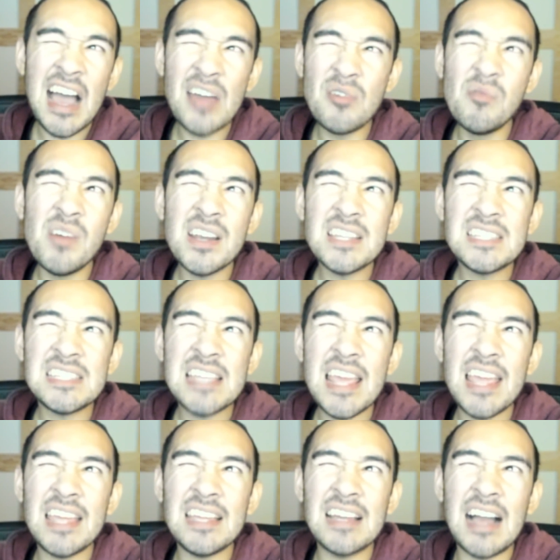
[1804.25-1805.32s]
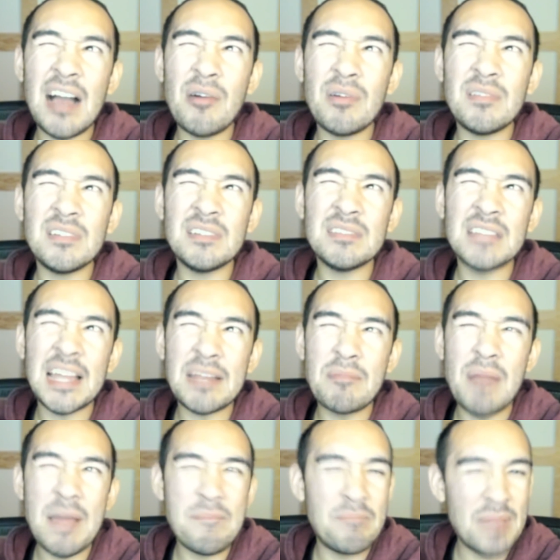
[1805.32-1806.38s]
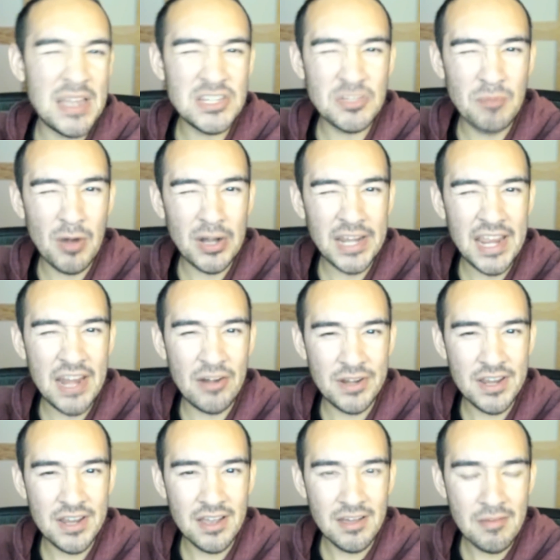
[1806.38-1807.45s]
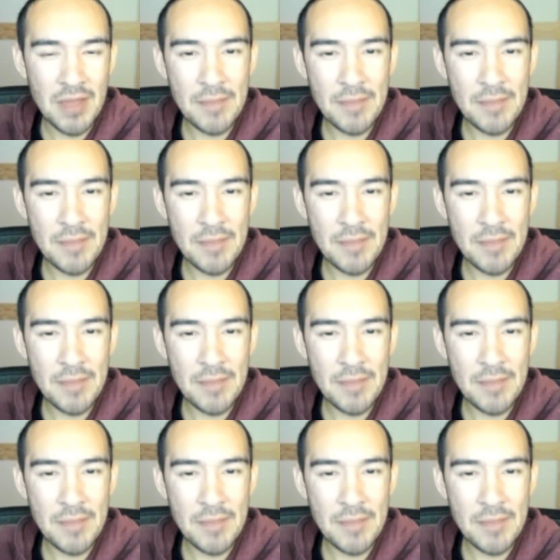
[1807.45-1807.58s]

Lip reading: I don't want to say like my benchmark area.